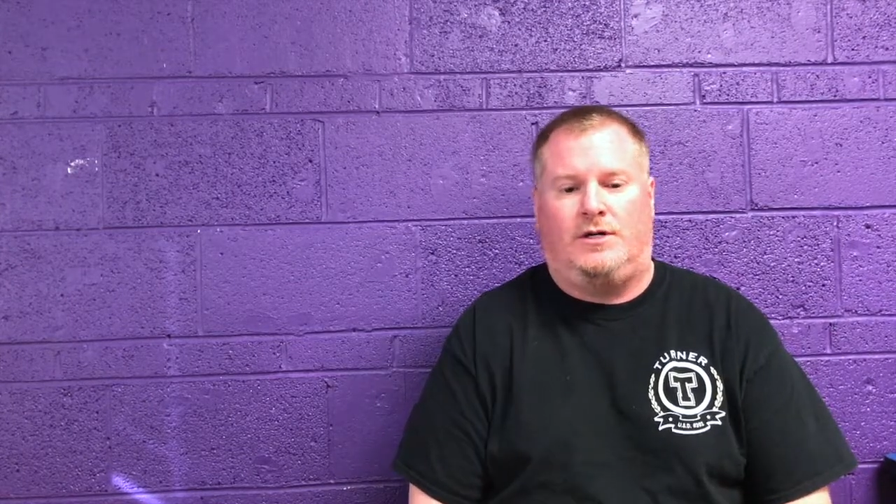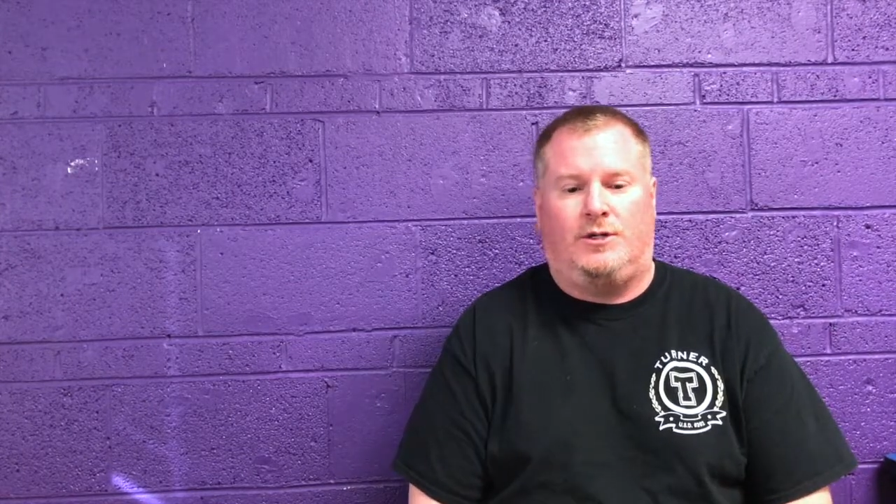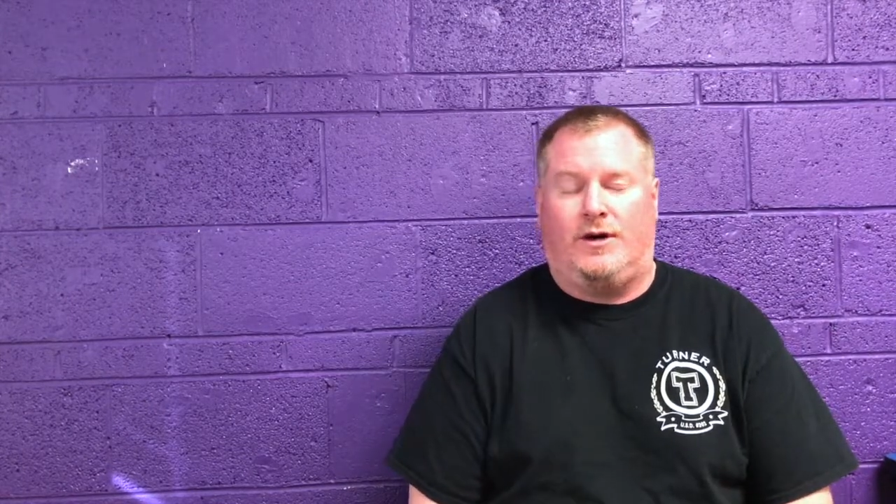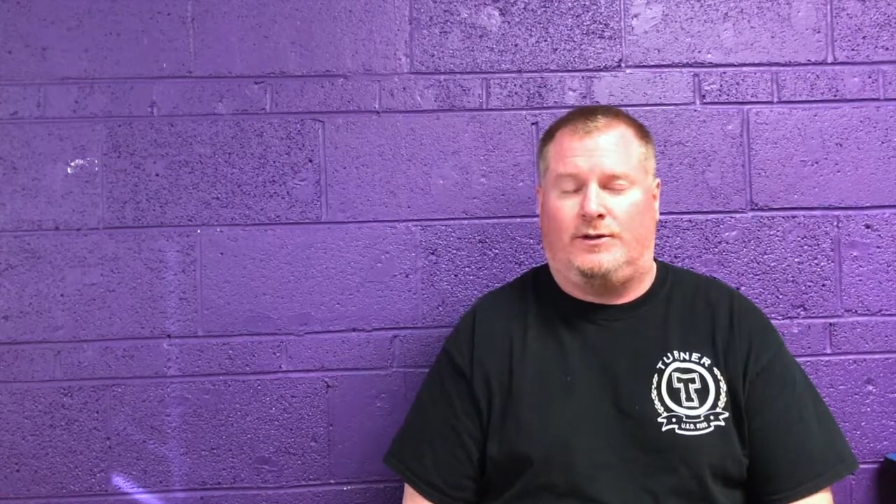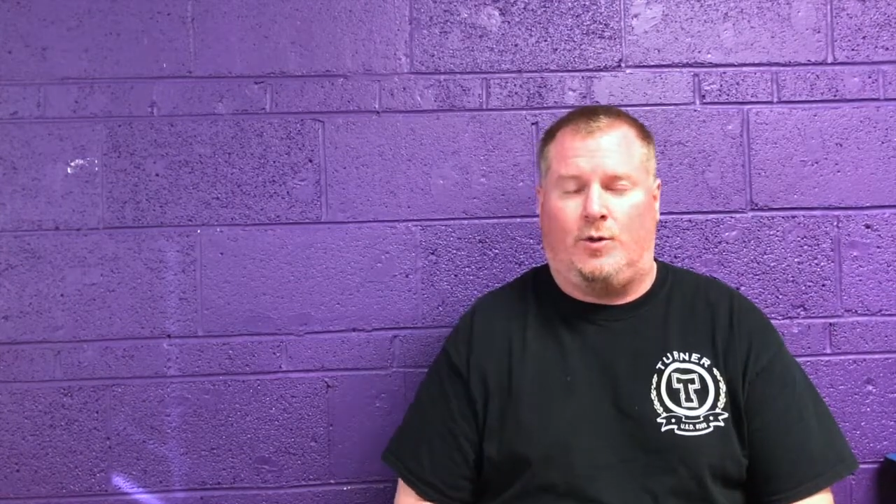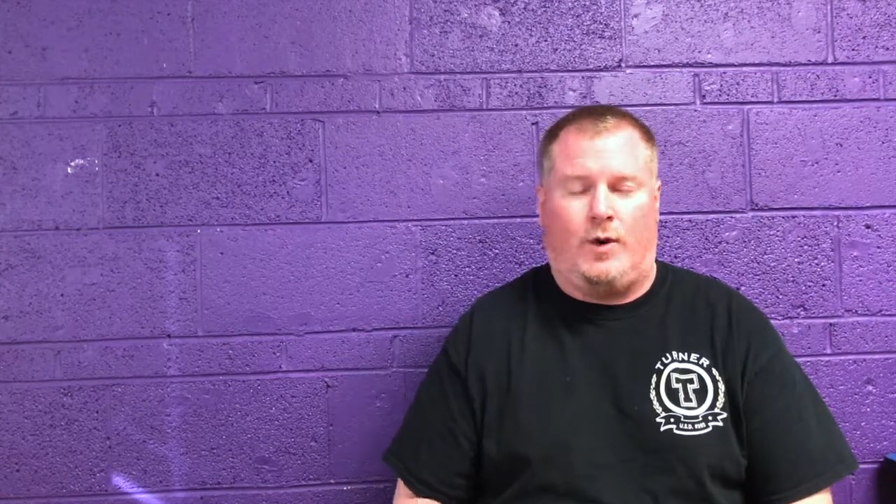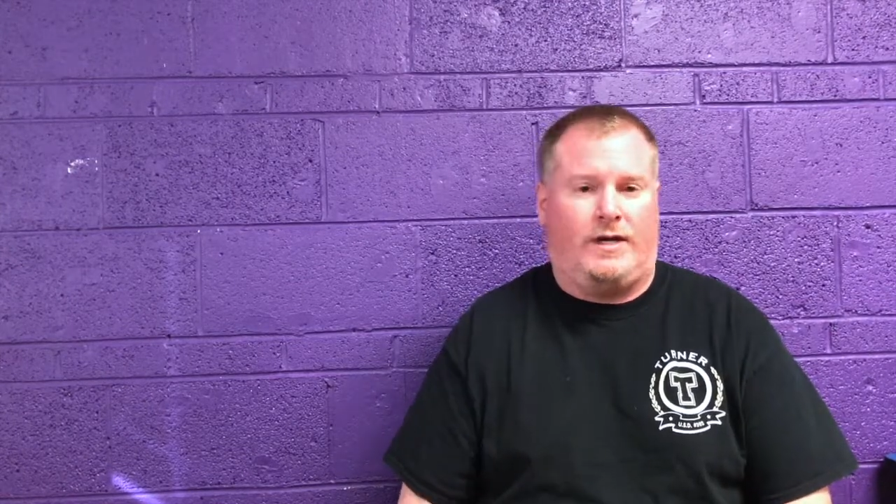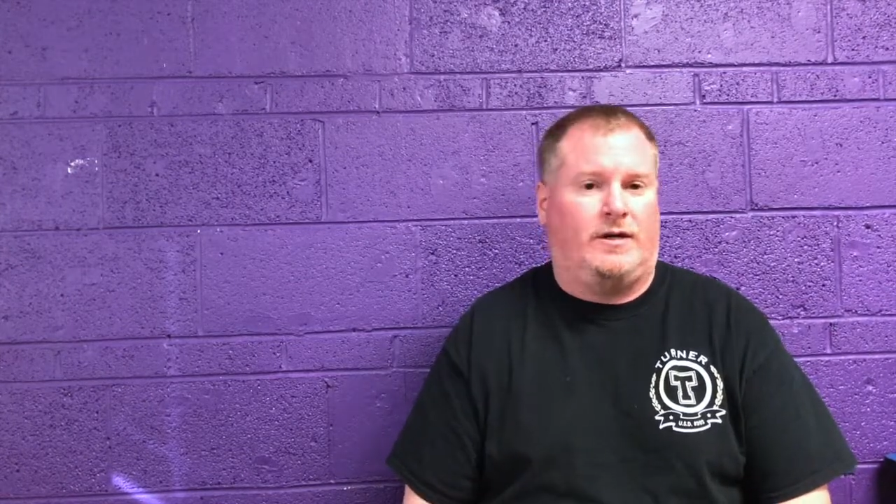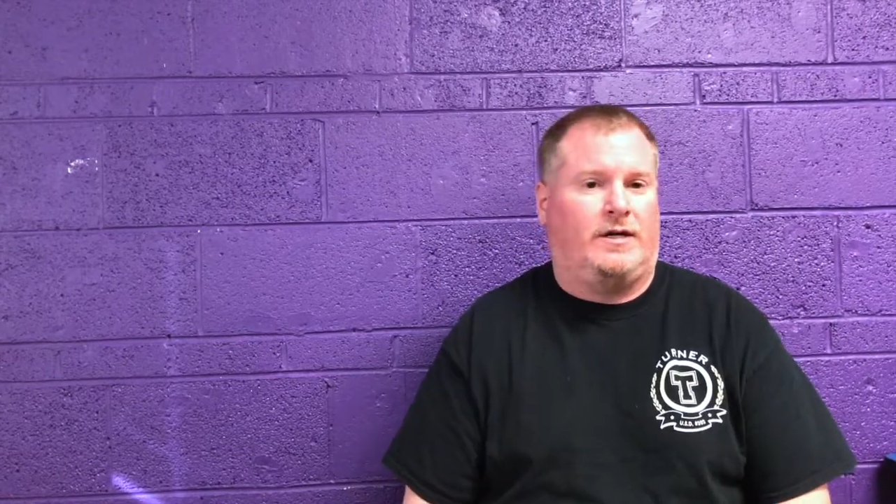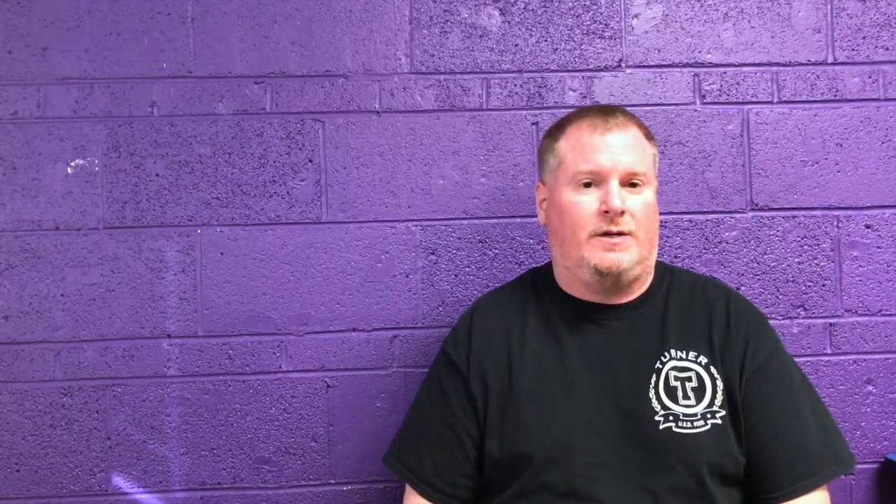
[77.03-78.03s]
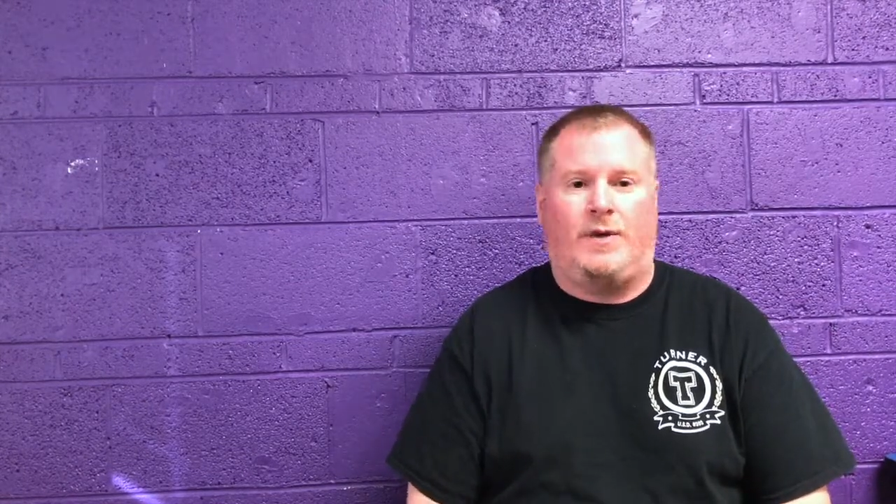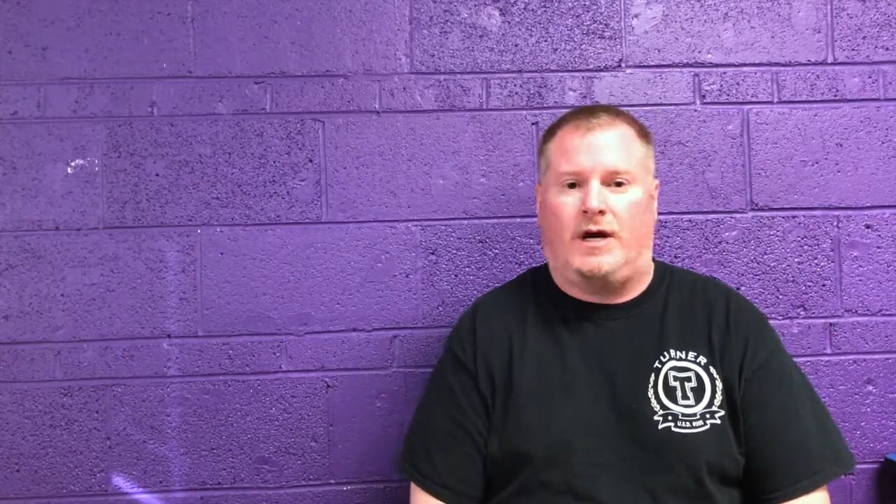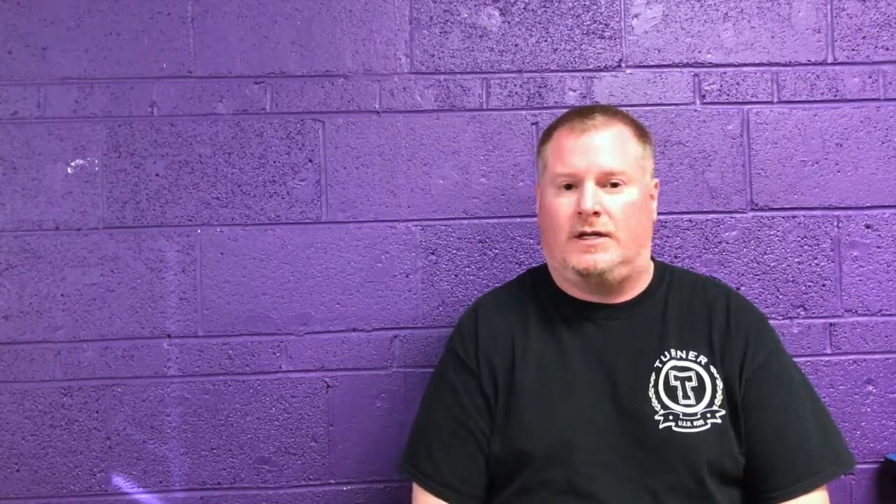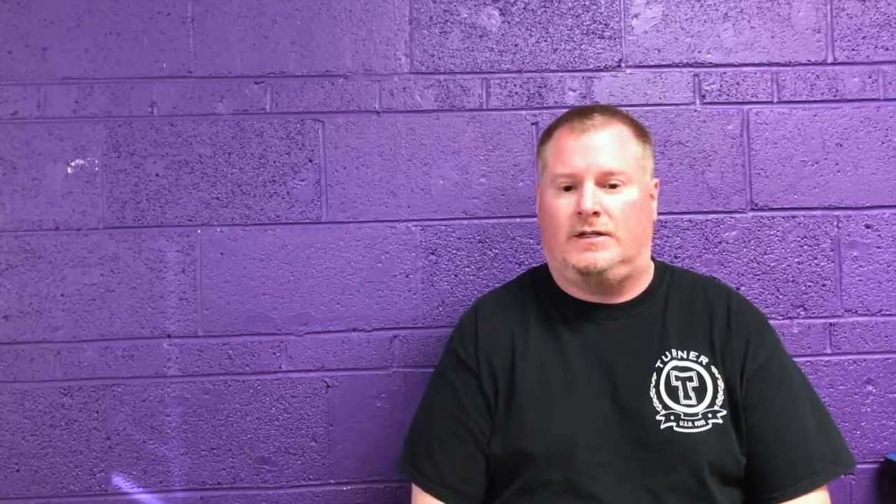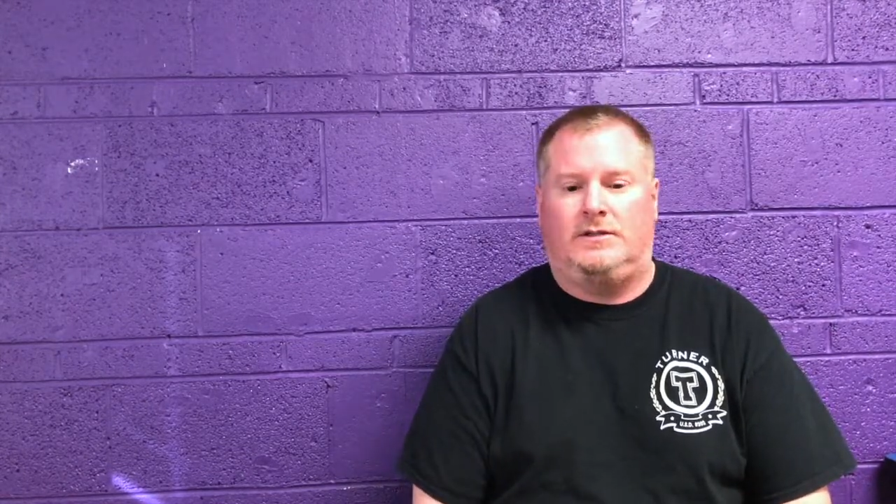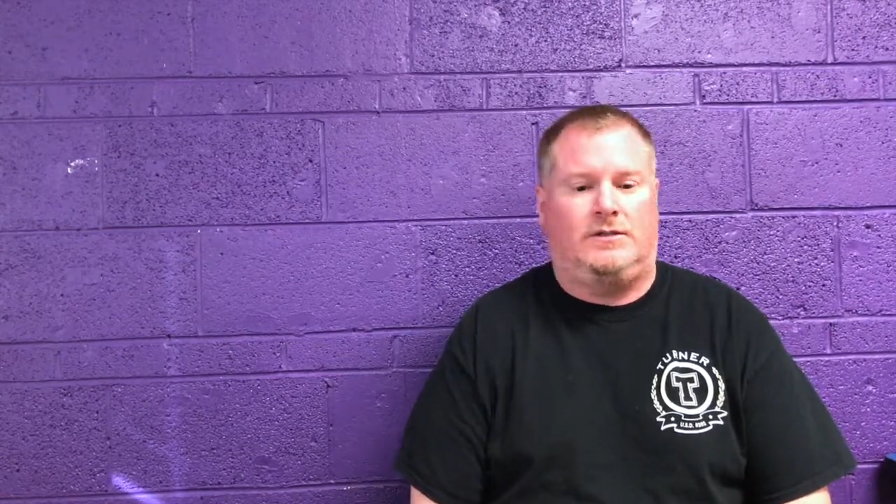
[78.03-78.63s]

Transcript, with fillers: You don't have to wait on anybody.